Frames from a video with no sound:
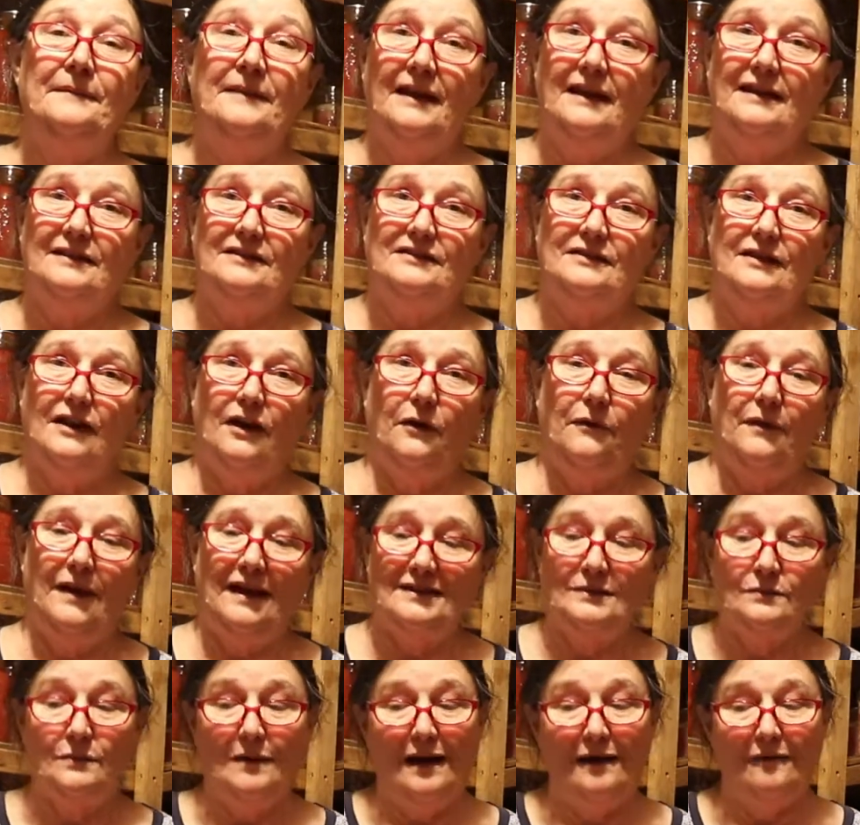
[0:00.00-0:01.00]
and so
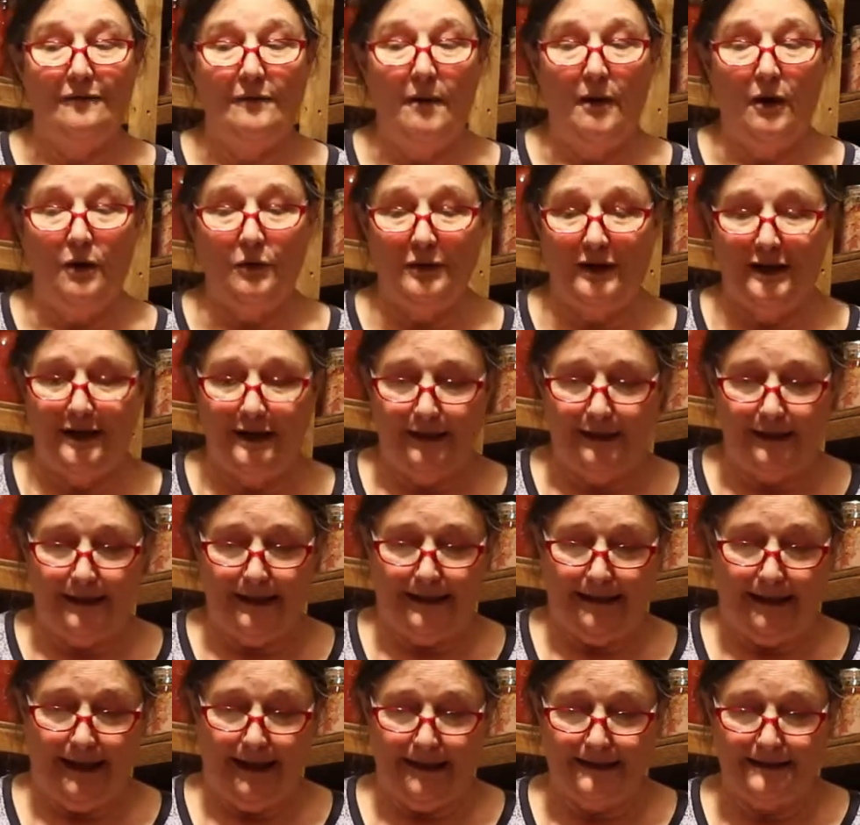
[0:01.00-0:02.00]
that's why I'm holding a
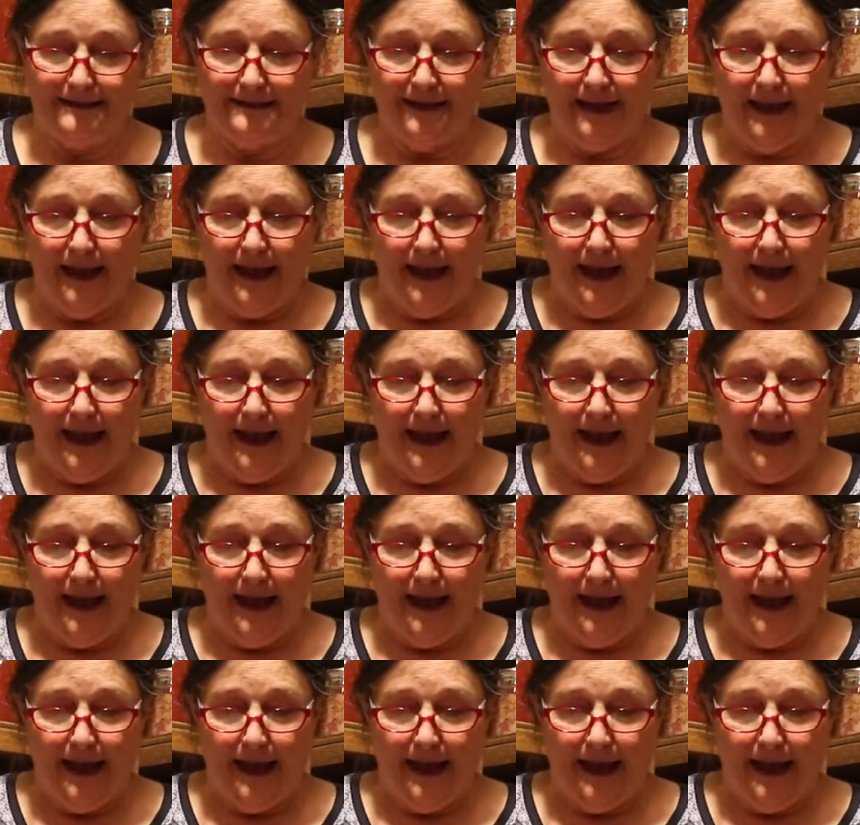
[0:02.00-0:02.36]
Kleenex.